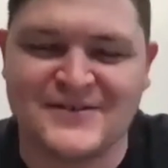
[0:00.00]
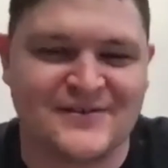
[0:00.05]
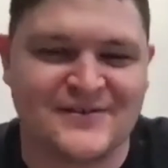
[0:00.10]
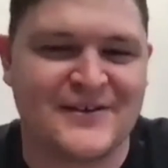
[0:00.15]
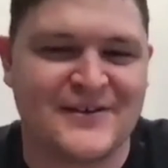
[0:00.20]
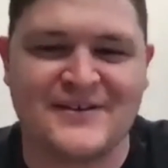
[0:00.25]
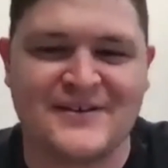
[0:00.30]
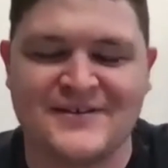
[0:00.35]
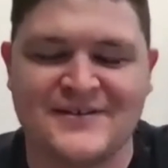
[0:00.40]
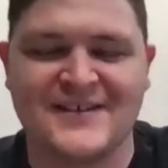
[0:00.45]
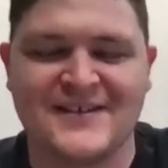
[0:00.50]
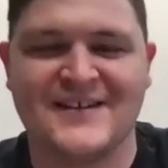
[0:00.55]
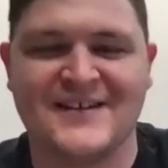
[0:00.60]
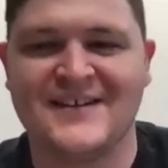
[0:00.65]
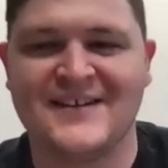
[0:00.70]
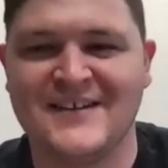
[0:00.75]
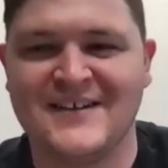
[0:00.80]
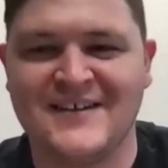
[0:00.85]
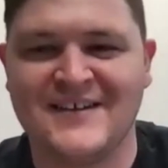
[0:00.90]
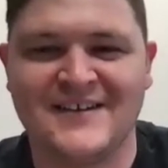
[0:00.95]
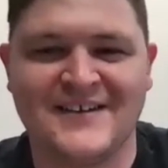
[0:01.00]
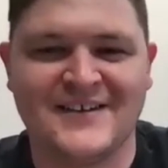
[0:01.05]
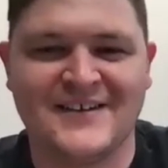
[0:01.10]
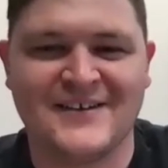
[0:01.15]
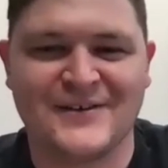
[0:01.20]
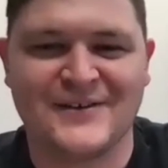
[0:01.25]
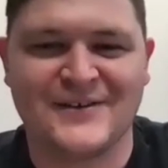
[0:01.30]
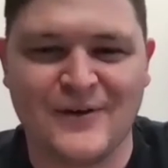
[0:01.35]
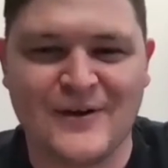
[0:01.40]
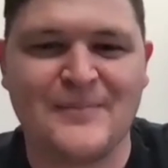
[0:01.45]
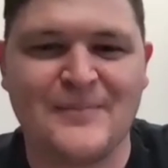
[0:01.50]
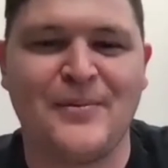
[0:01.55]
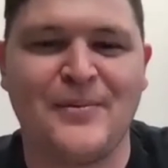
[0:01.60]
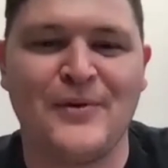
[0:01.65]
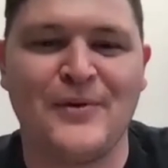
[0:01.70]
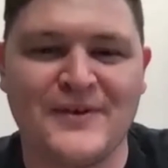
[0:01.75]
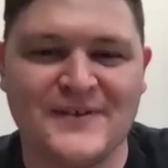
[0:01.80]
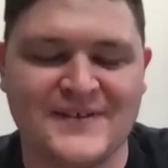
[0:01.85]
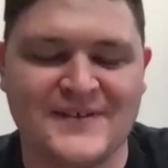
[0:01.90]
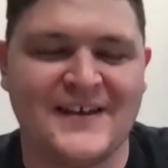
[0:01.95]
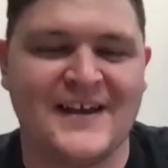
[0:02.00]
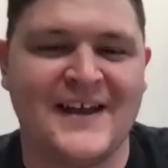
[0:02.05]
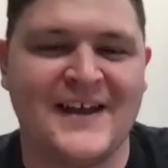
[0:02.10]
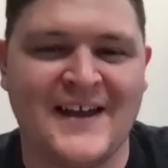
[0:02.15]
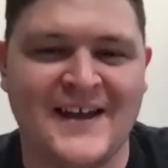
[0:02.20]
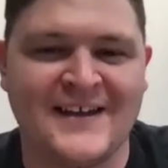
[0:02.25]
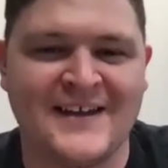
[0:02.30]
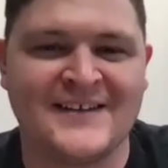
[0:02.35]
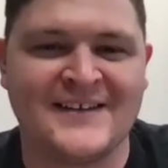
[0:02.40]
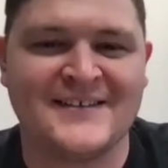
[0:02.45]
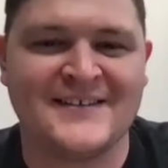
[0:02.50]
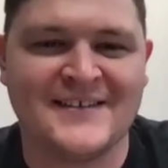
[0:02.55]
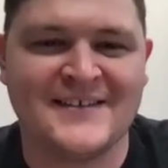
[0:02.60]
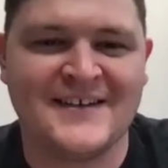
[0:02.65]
a great point to add.